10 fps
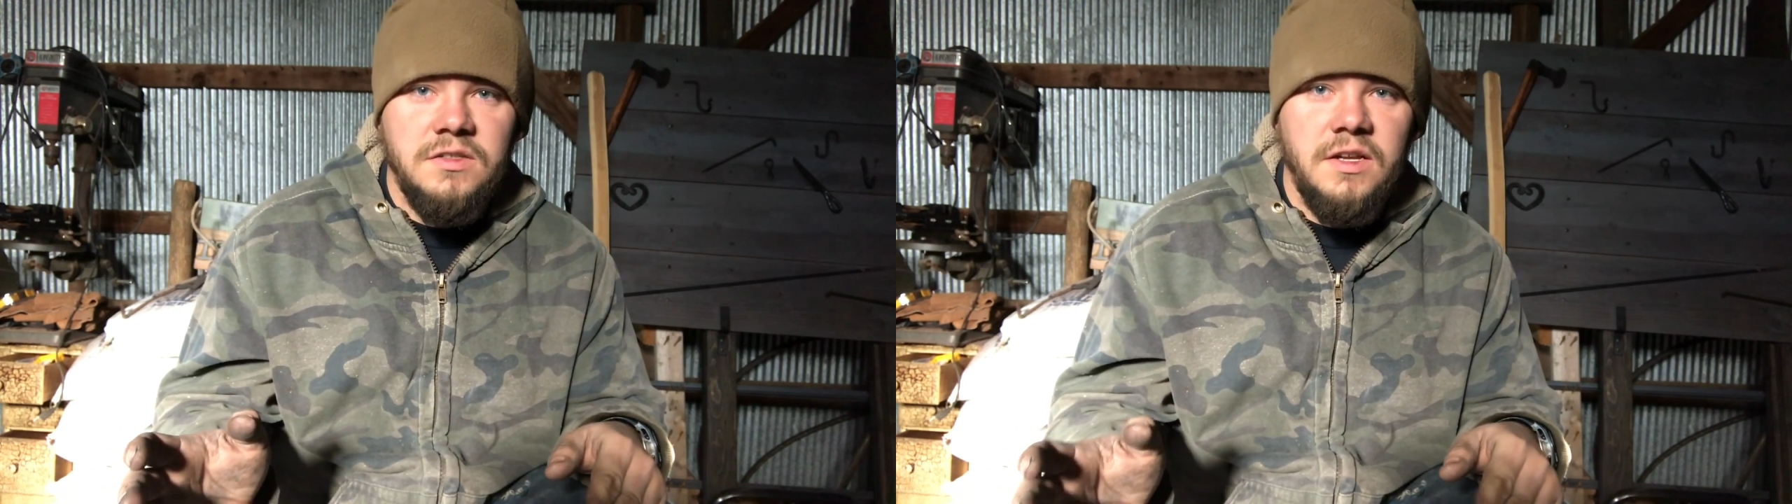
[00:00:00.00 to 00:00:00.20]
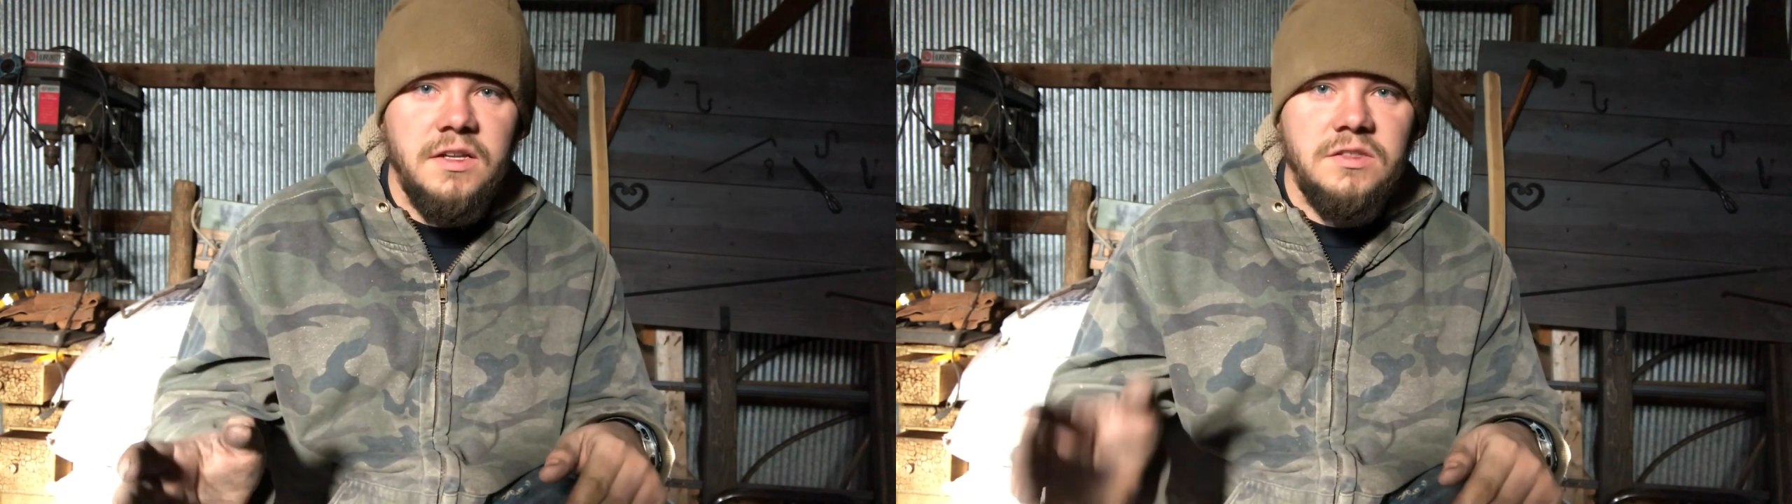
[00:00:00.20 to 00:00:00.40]

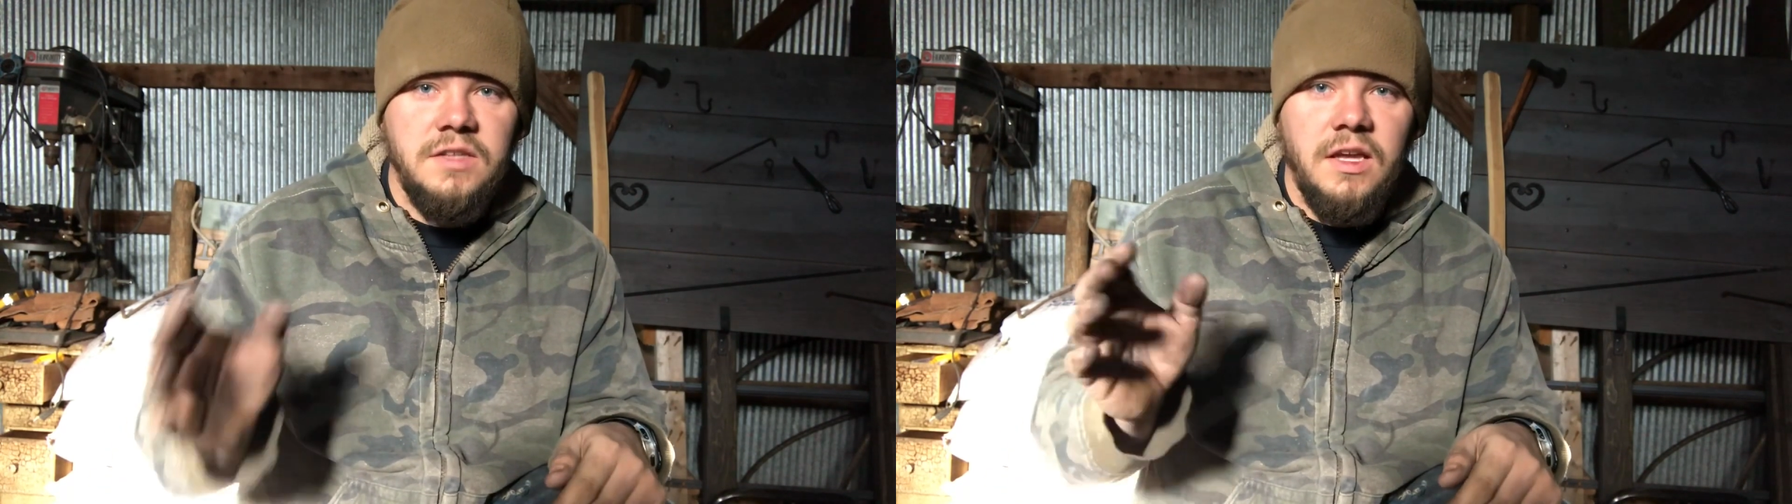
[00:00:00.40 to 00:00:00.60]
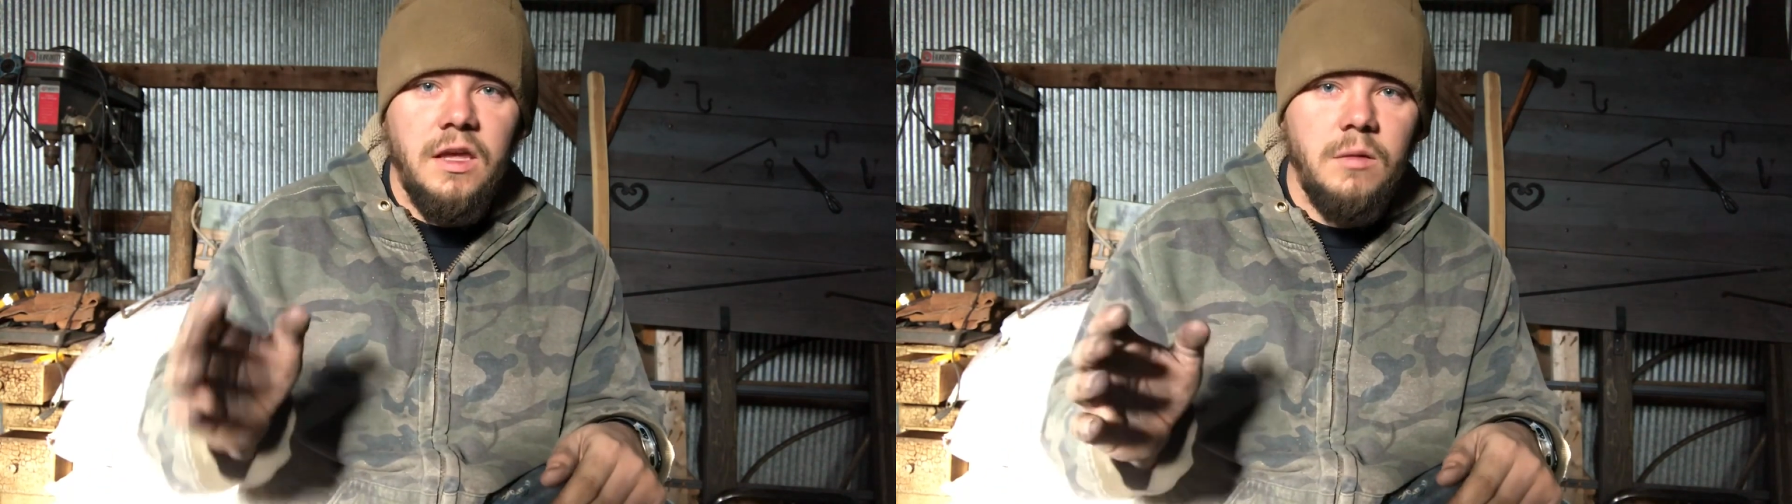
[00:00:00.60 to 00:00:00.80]
and it's
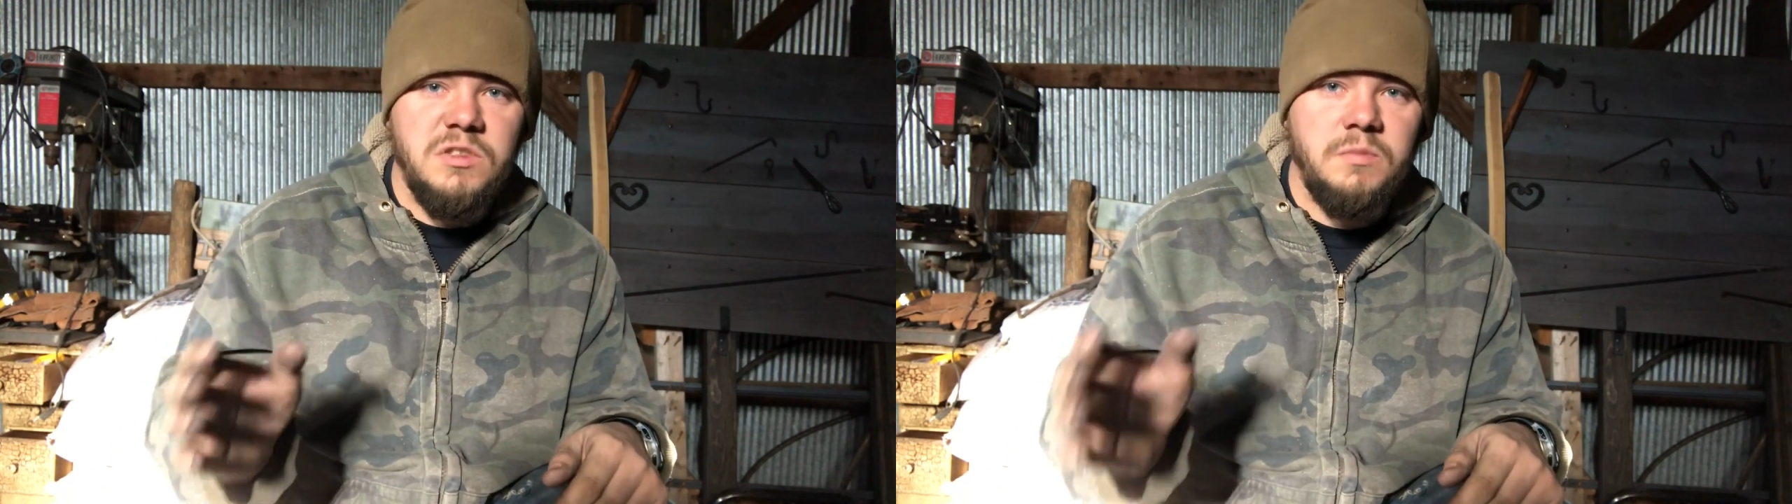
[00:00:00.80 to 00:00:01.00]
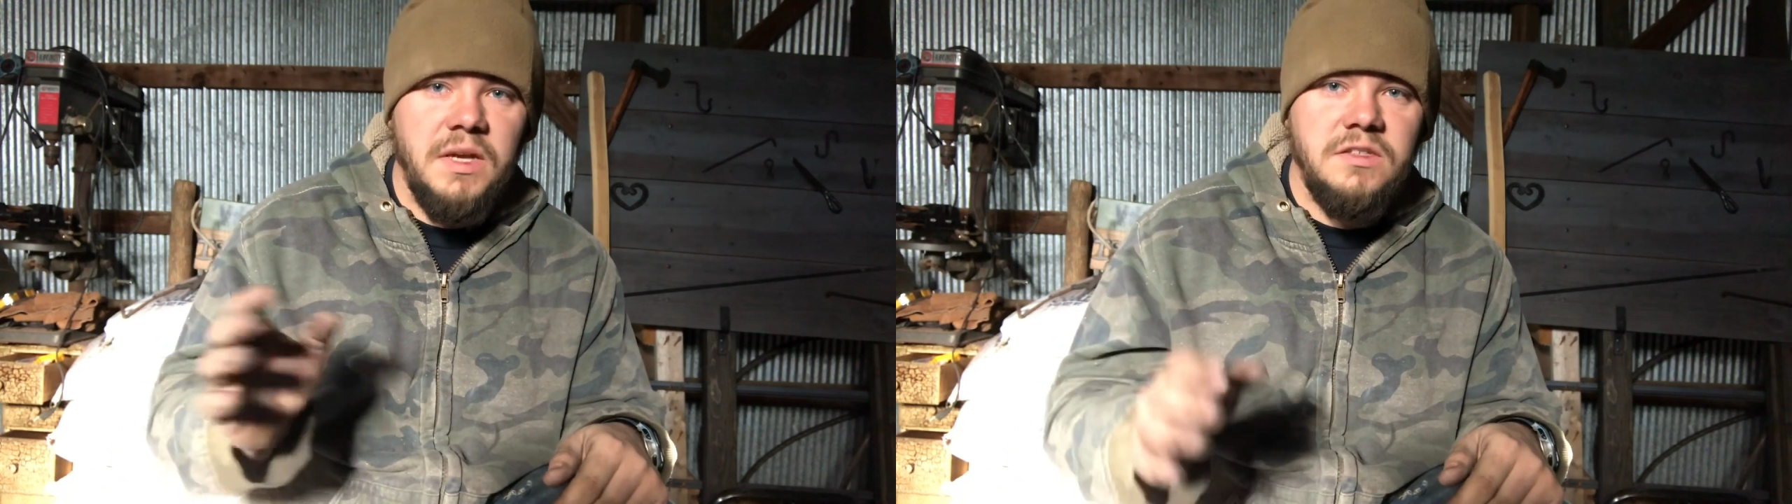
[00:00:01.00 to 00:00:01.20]
taking up
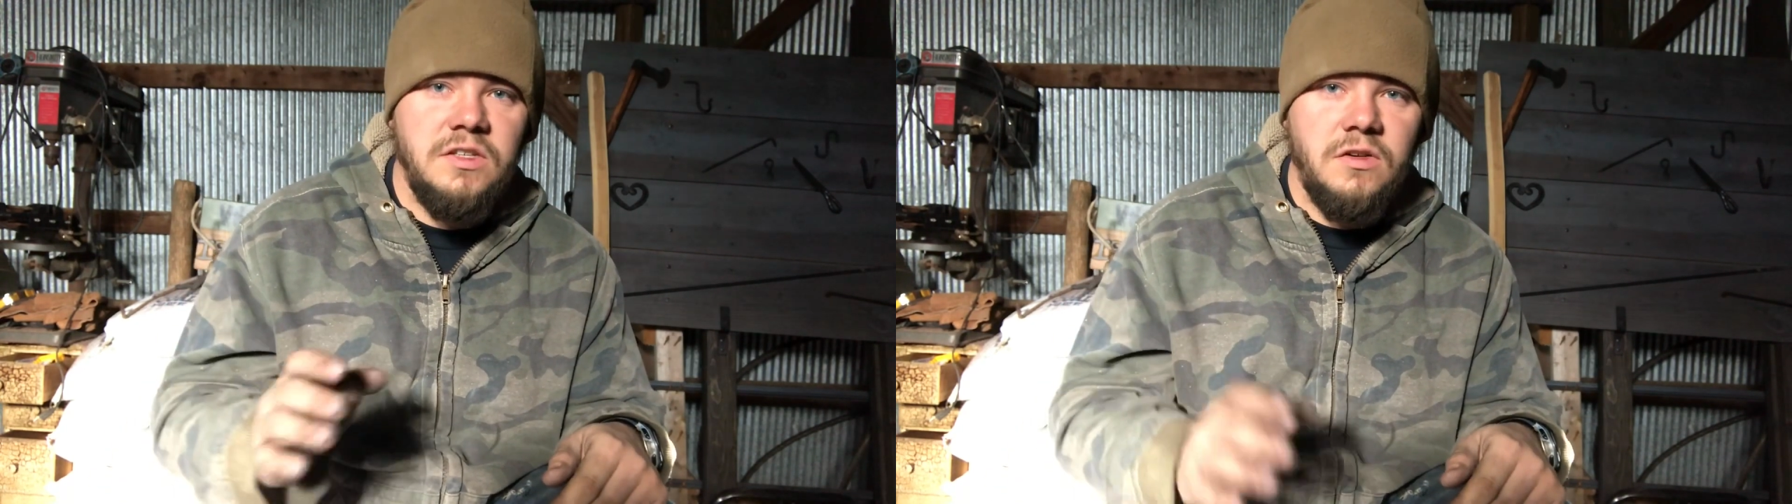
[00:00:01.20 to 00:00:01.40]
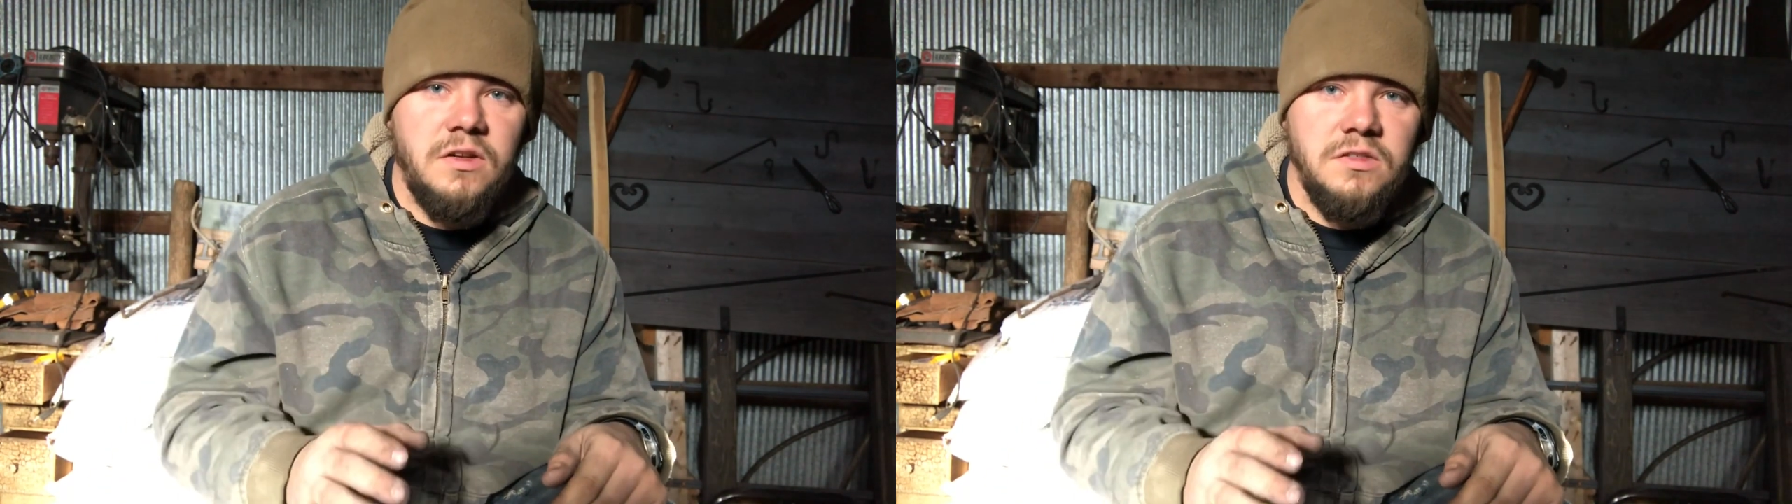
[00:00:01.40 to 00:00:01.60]
space in
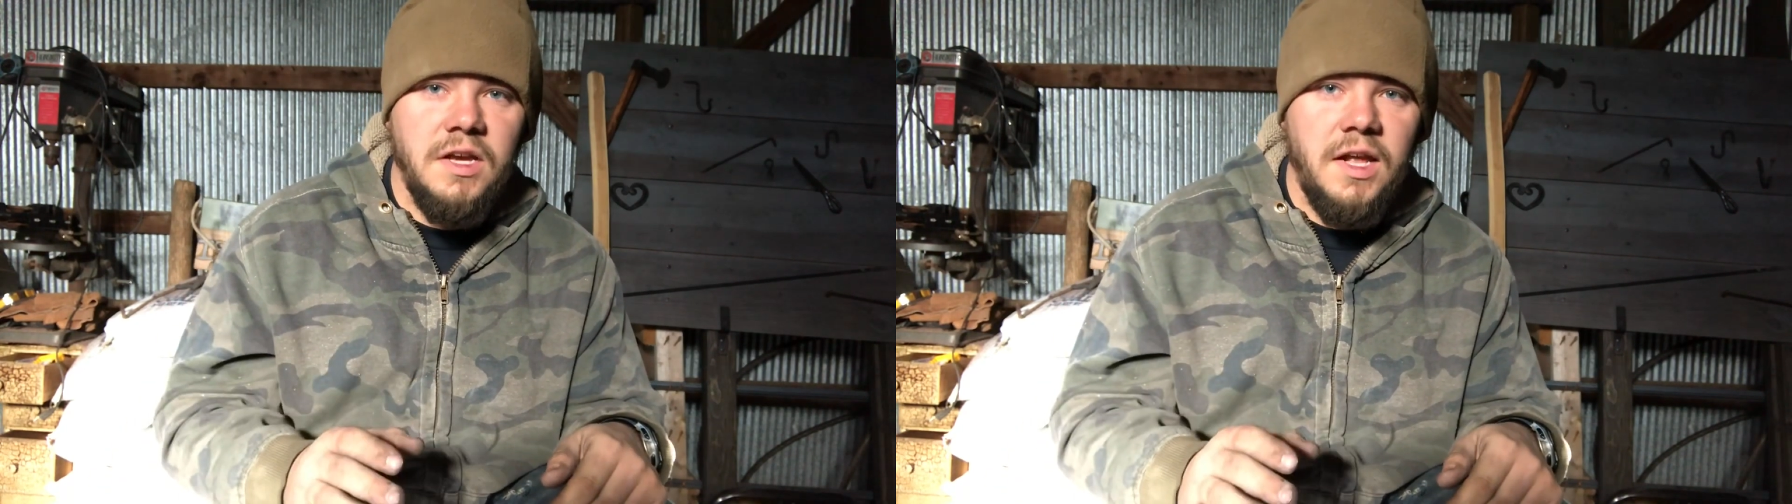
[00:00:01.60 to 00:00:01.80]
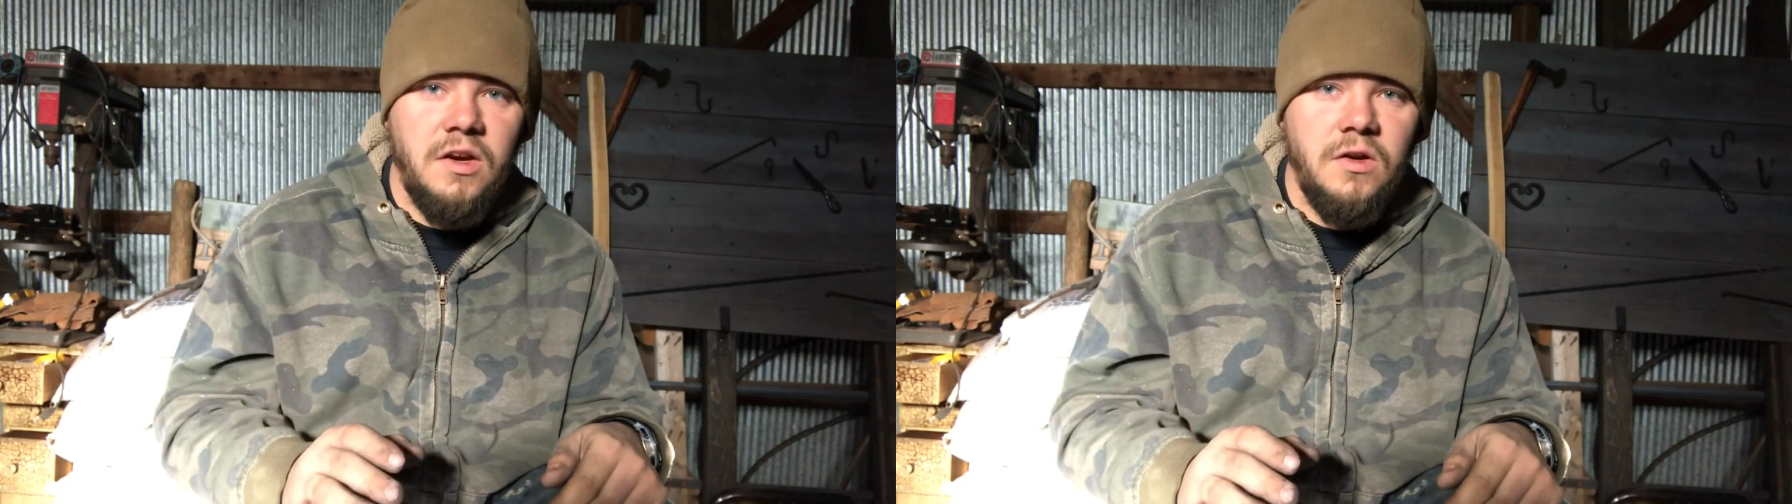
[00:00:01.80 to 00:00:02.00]
your
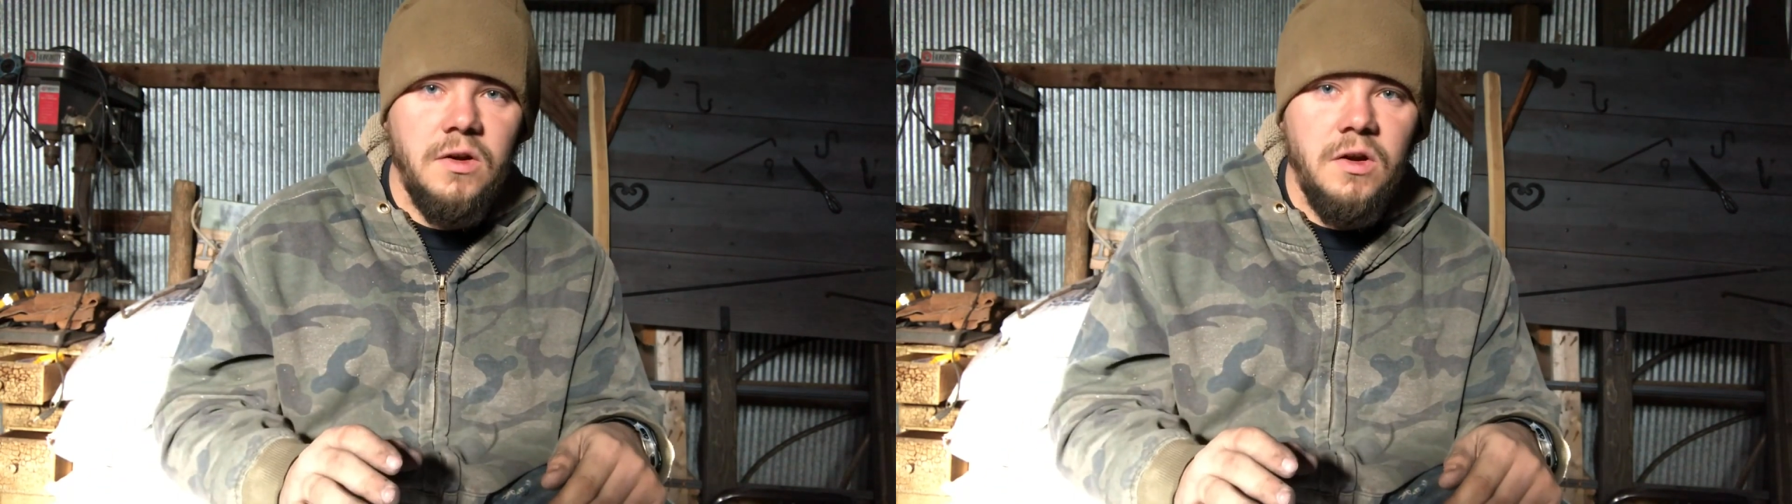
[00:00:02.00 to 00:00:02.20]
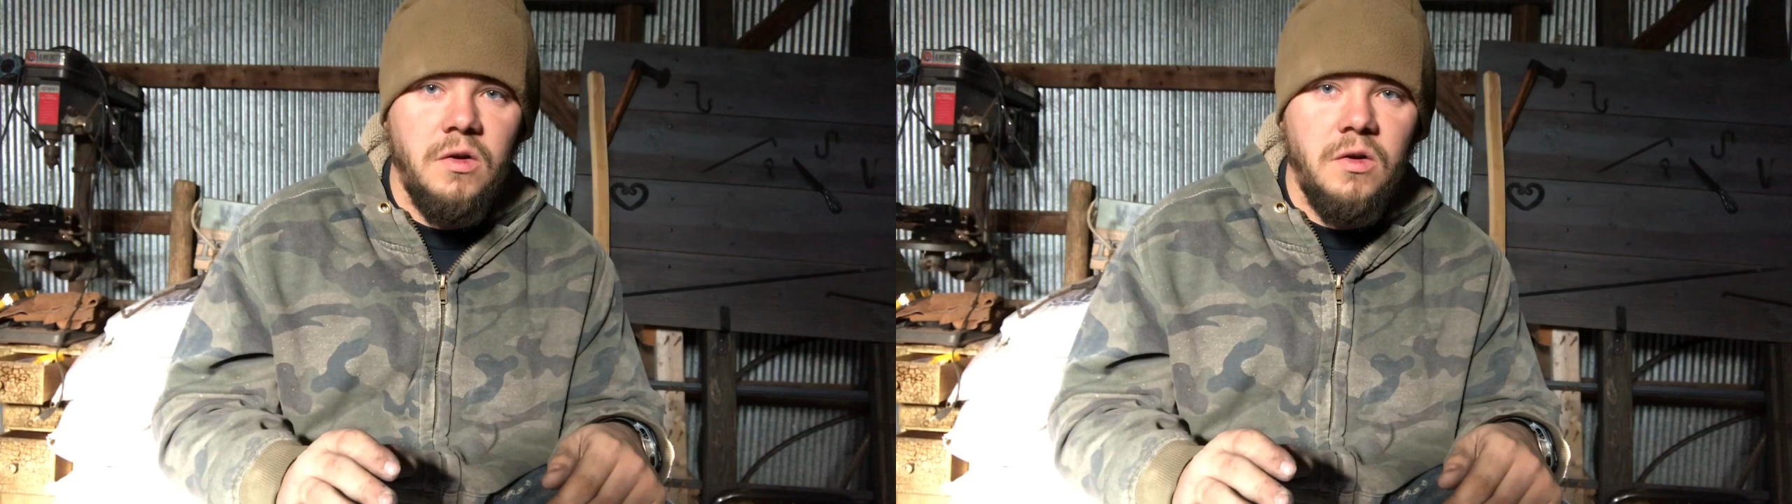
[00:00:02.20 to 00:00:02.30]
container